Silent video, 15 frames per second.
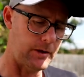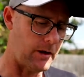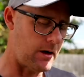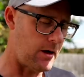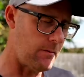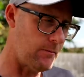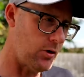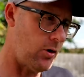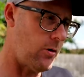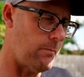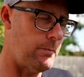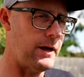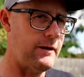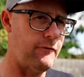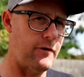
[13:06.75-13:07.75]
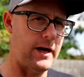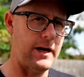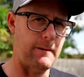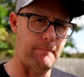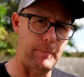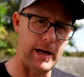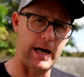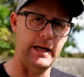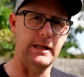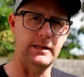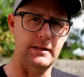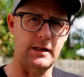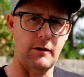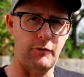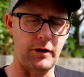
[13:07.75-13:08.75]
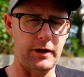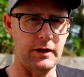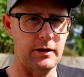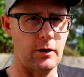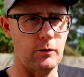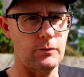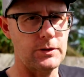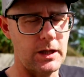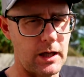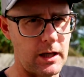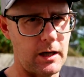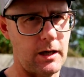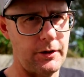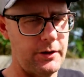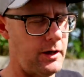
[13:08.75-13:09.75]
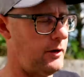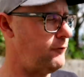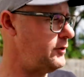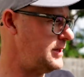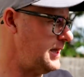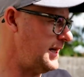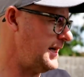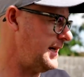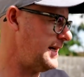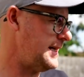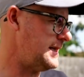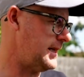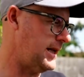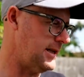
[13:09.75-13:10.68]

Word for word: now, i'm not a big fan of banning stuff i think golf's hard enough as it is